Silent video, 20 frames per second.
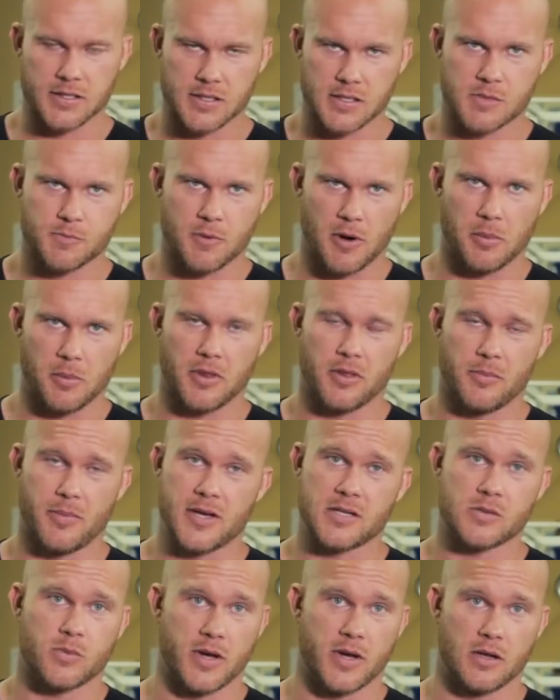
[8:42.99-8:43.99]
it's probably the
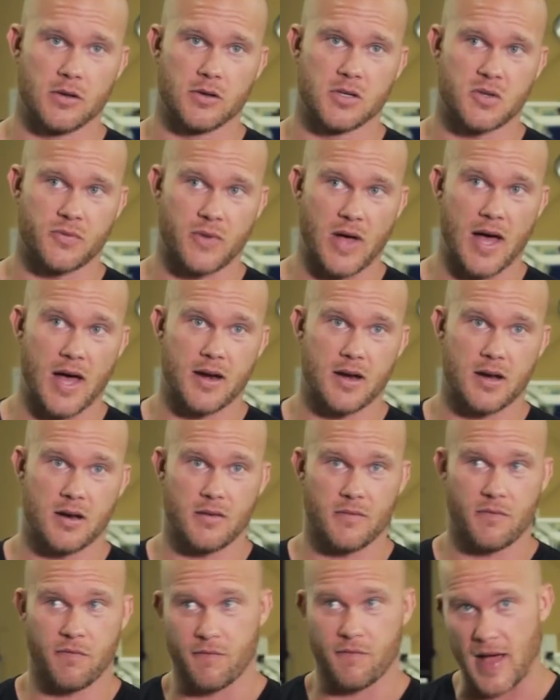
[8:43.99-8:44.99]
best way to lose fat
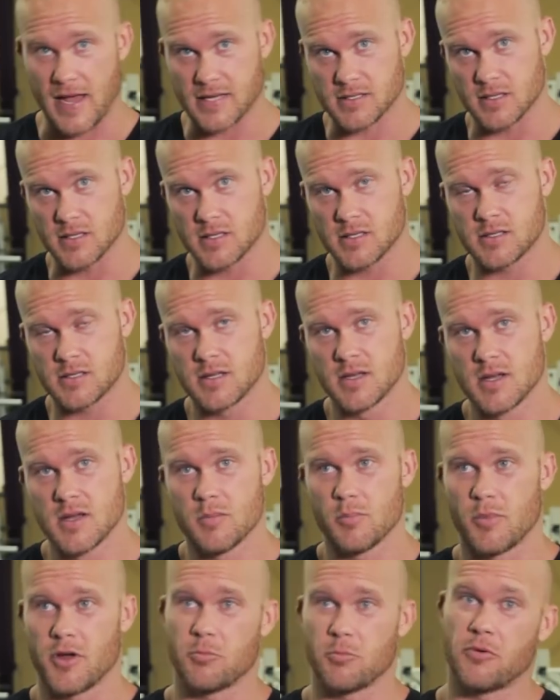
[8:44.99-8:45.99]
fastest,
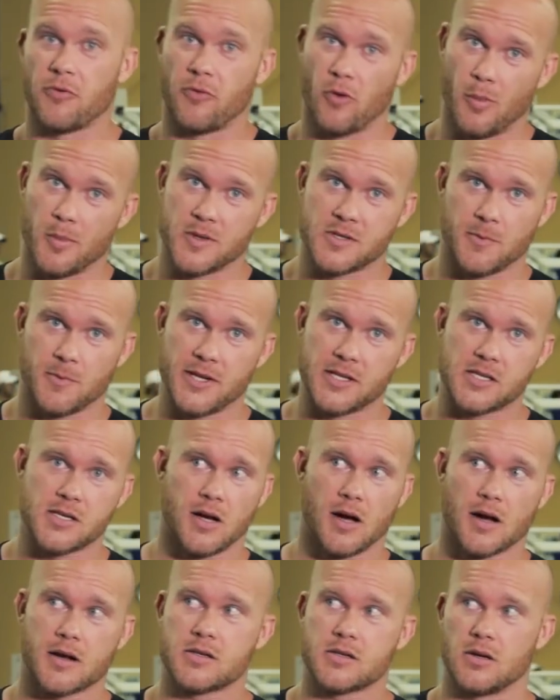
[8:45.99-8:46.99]
but your performance might
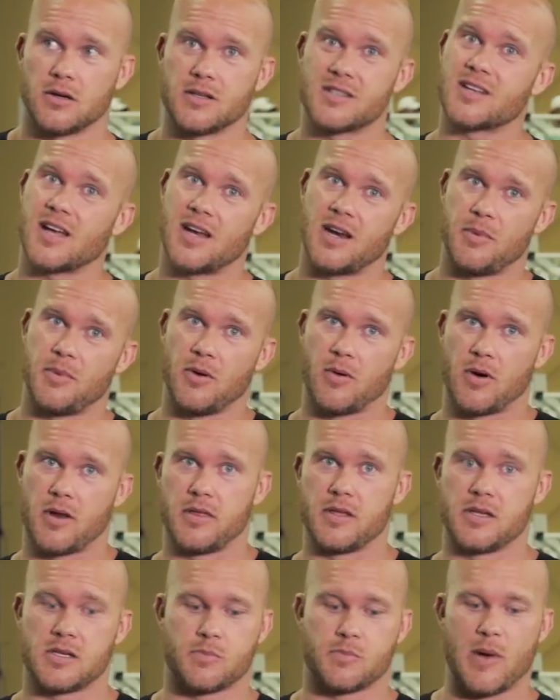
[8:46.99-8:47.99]
suck. So it's gotta be one of
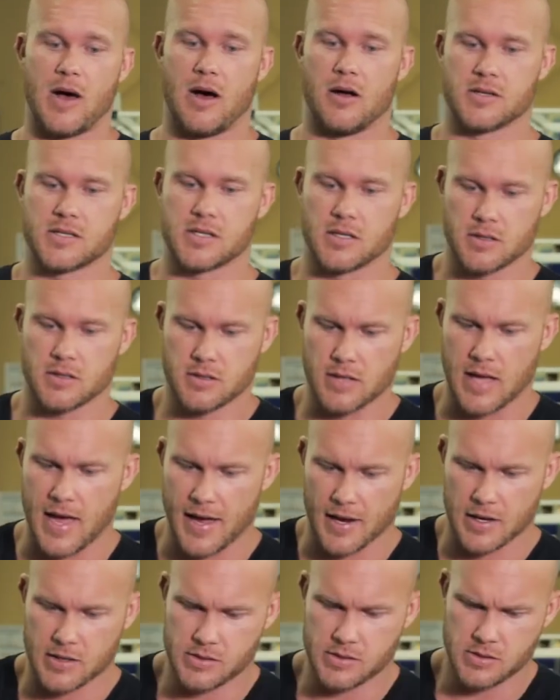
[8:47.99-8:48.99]
these balancing
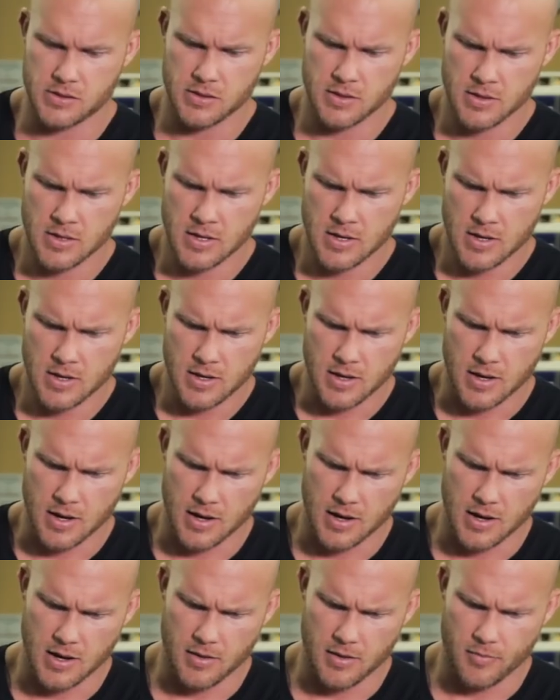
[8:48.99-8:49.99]
acts.
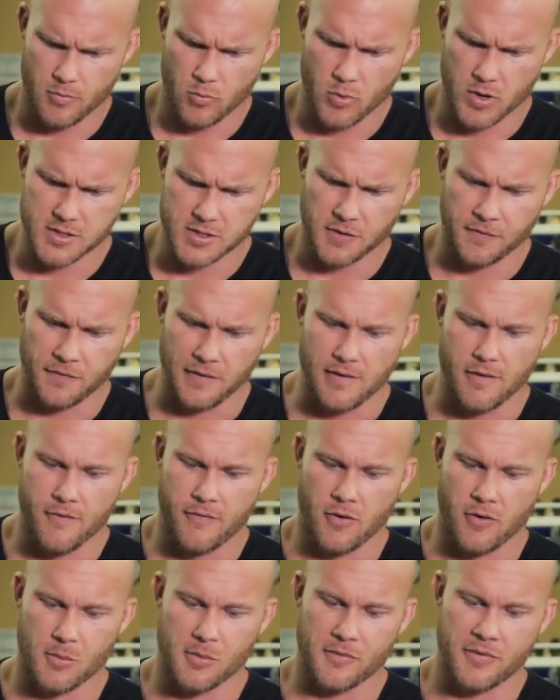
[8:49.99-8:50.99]
What is your favorite
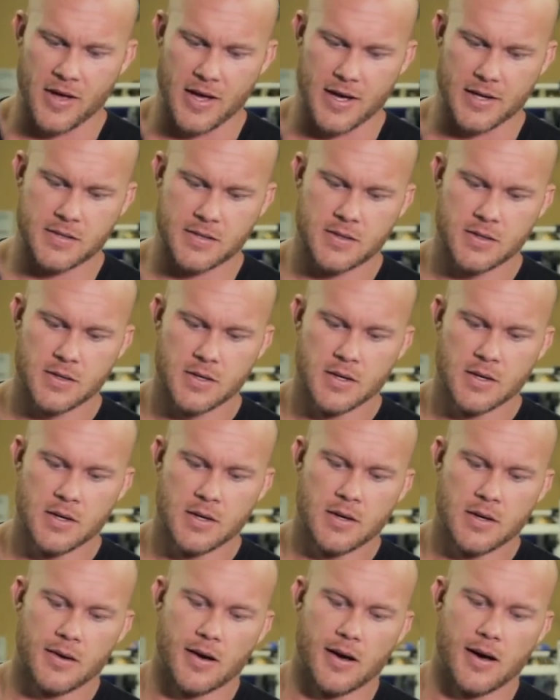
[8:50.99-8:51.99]
form of HIIT?
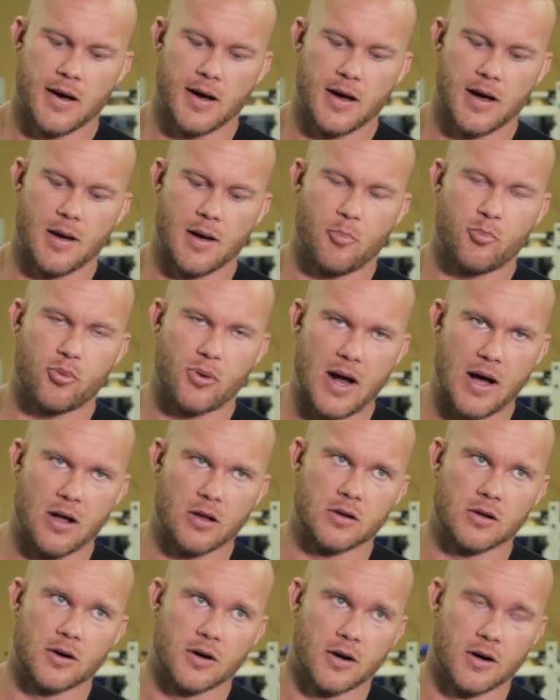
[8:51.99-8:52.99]

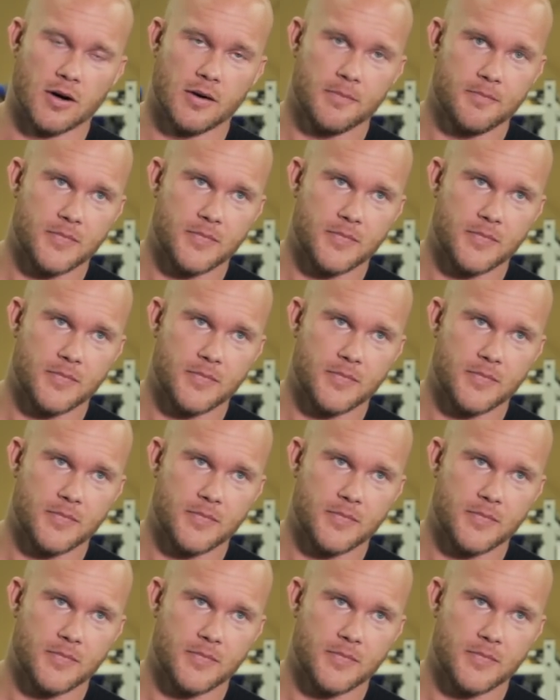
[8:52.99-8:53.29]
Prowler,